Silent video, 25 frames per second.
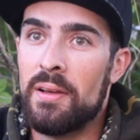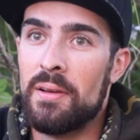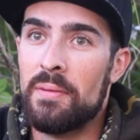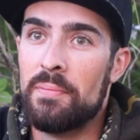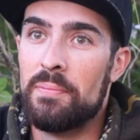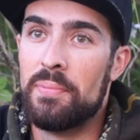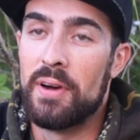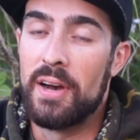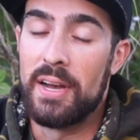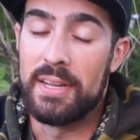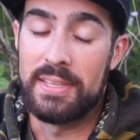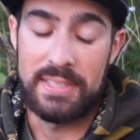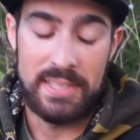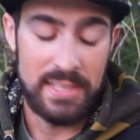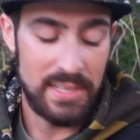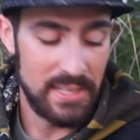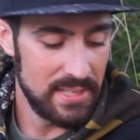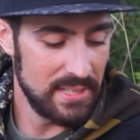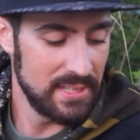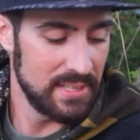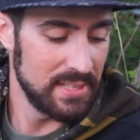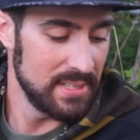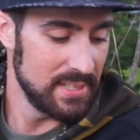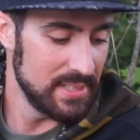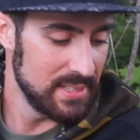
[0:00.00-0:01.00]
But
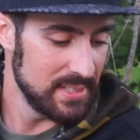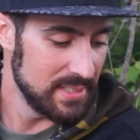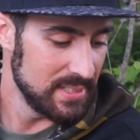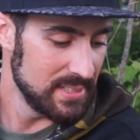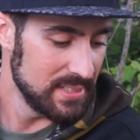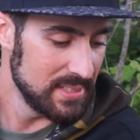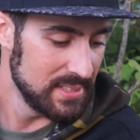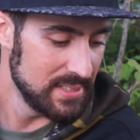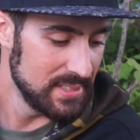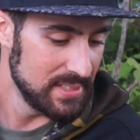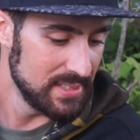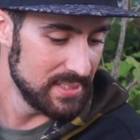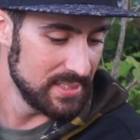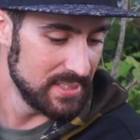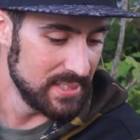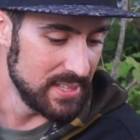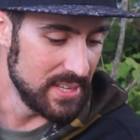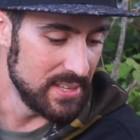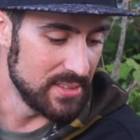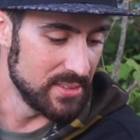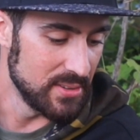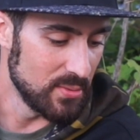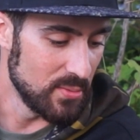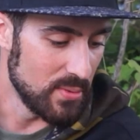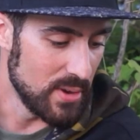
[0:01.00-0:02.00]

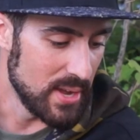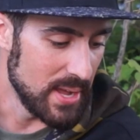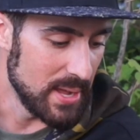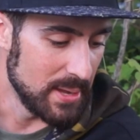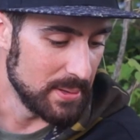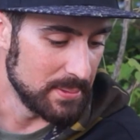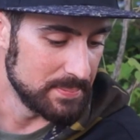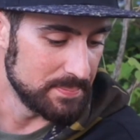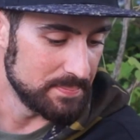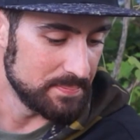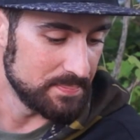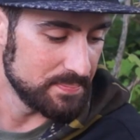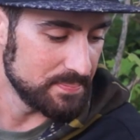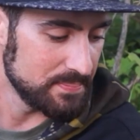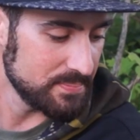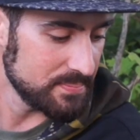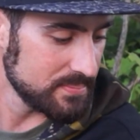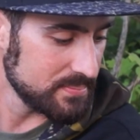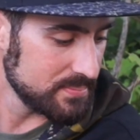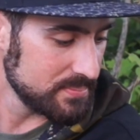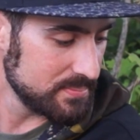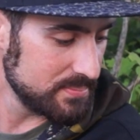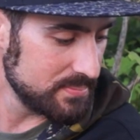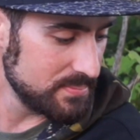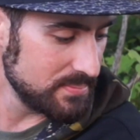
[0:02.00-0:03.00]
either way,
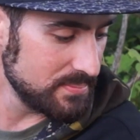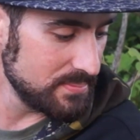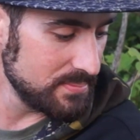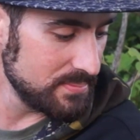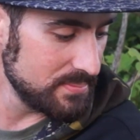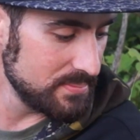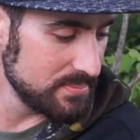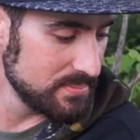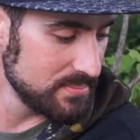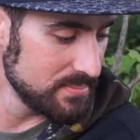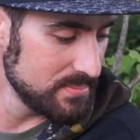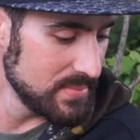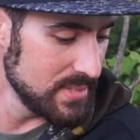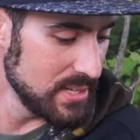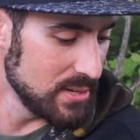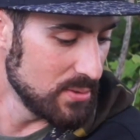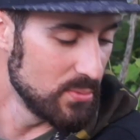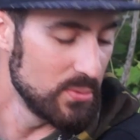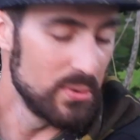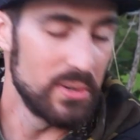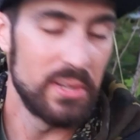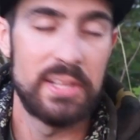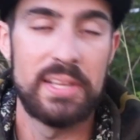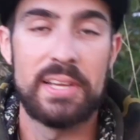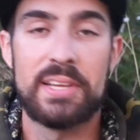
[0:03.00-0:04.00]

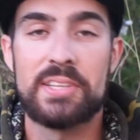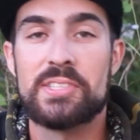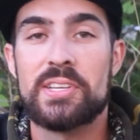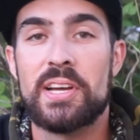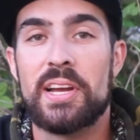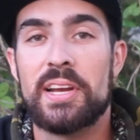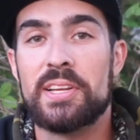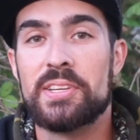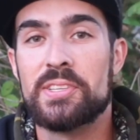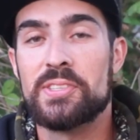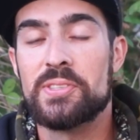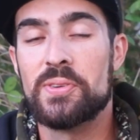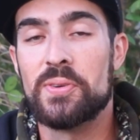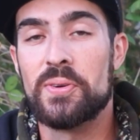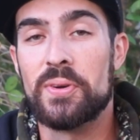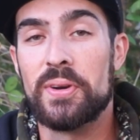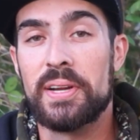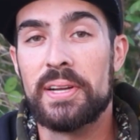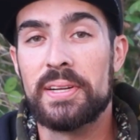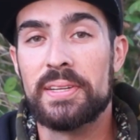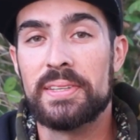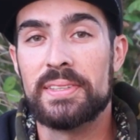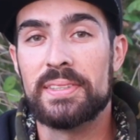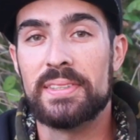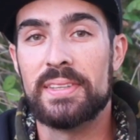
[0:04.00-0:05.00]
really exciting
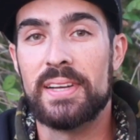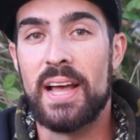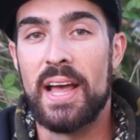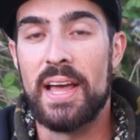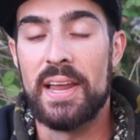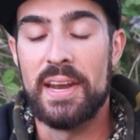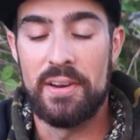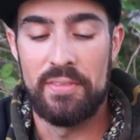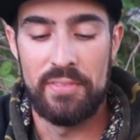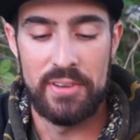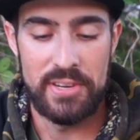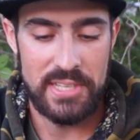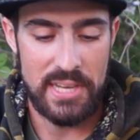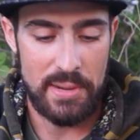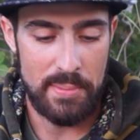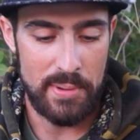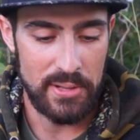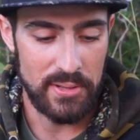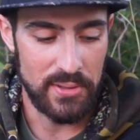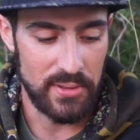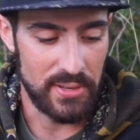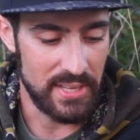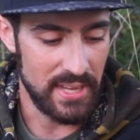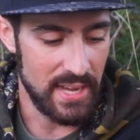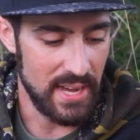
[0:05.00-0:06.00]
story. And every time I
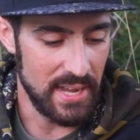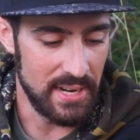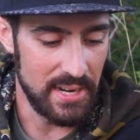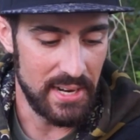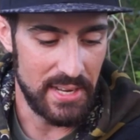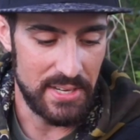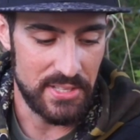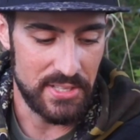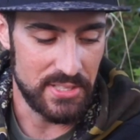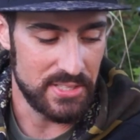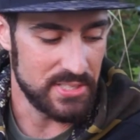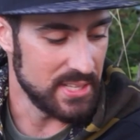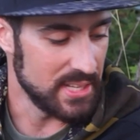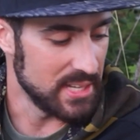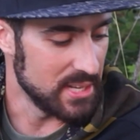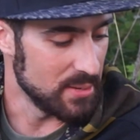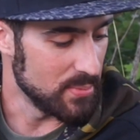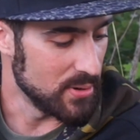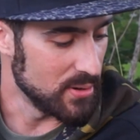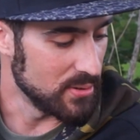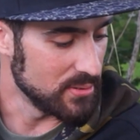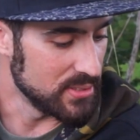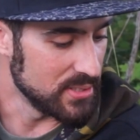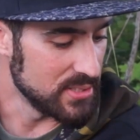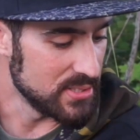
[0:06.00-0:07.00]
look at it, I just think
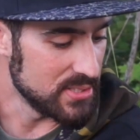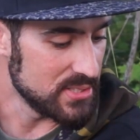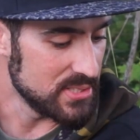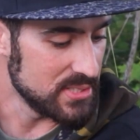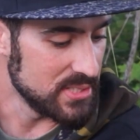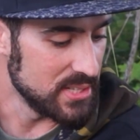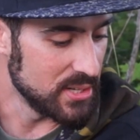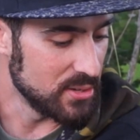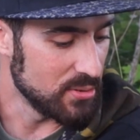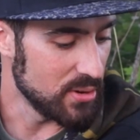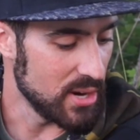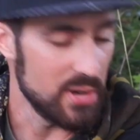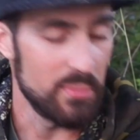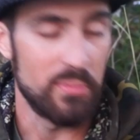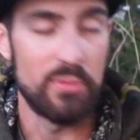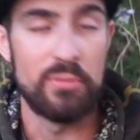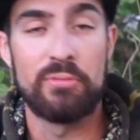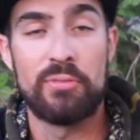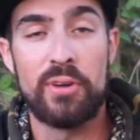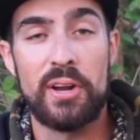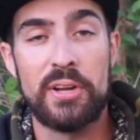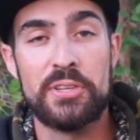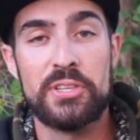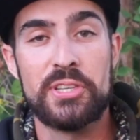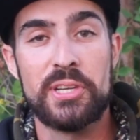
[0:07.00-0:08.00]
about this incredible
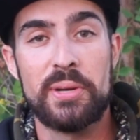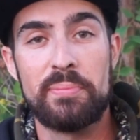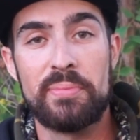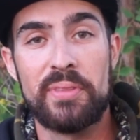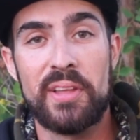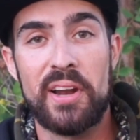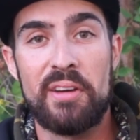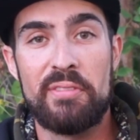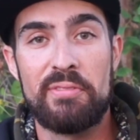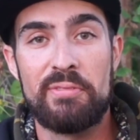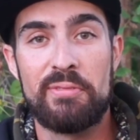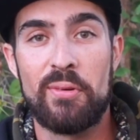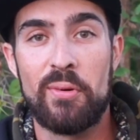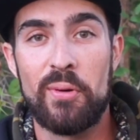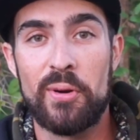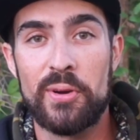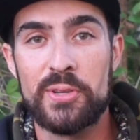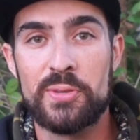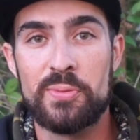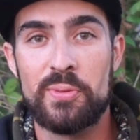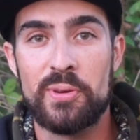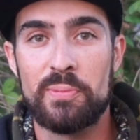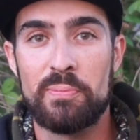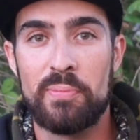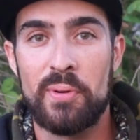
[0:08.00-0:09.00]
friendship that I've
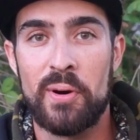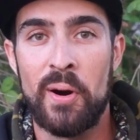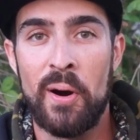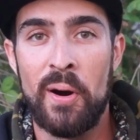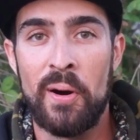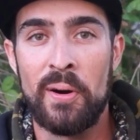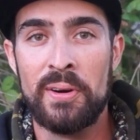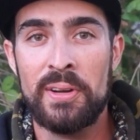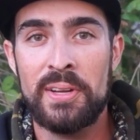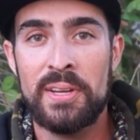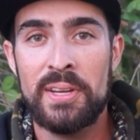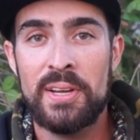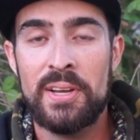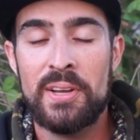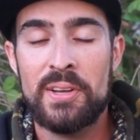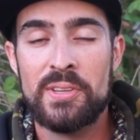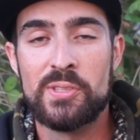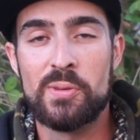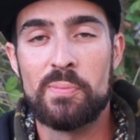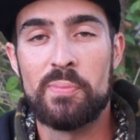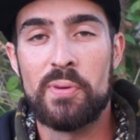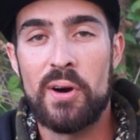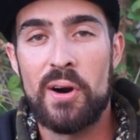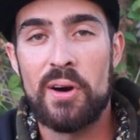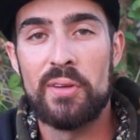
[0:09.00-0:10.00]
forged with Paul.
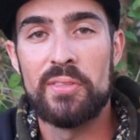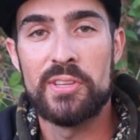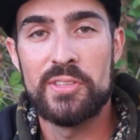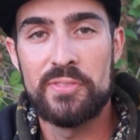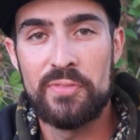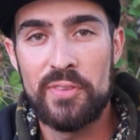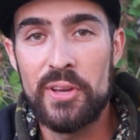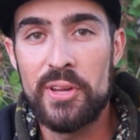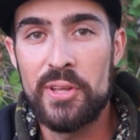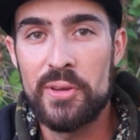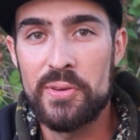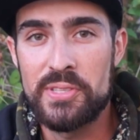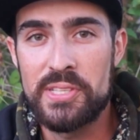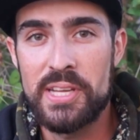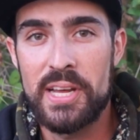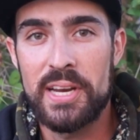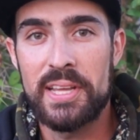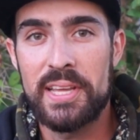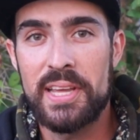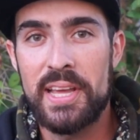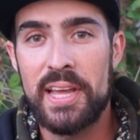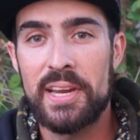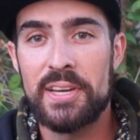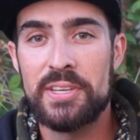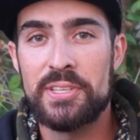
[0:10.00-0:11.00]
So Paul, this video is
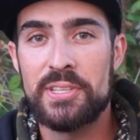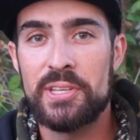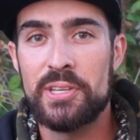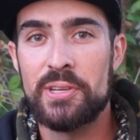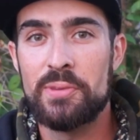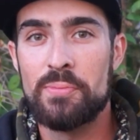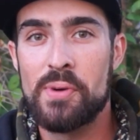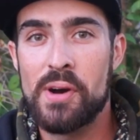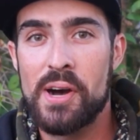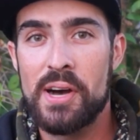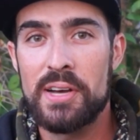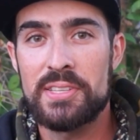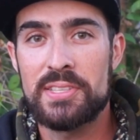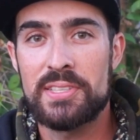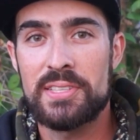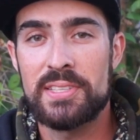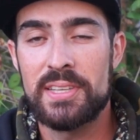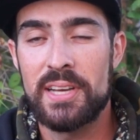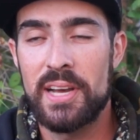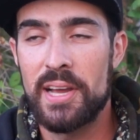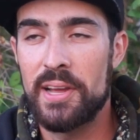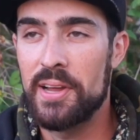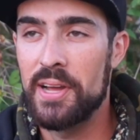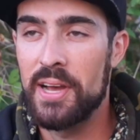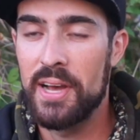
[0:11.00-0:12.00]
dedicated to you, boss.
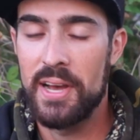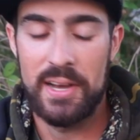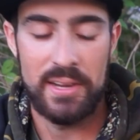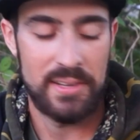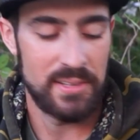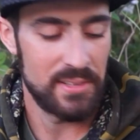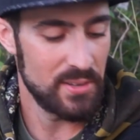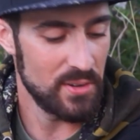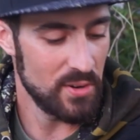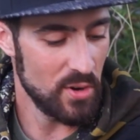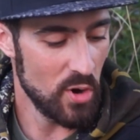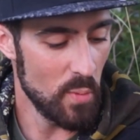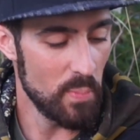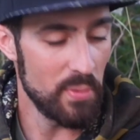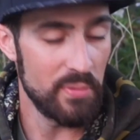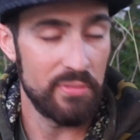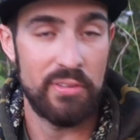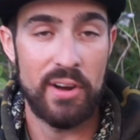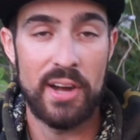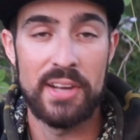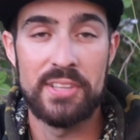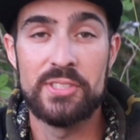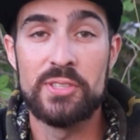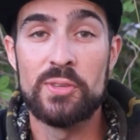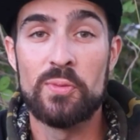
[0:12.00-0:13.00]
I hope it
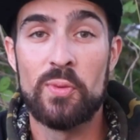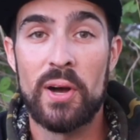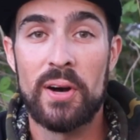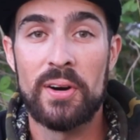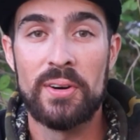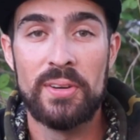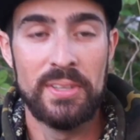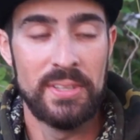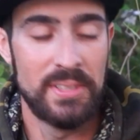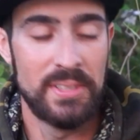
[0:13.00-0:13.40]
finds you well.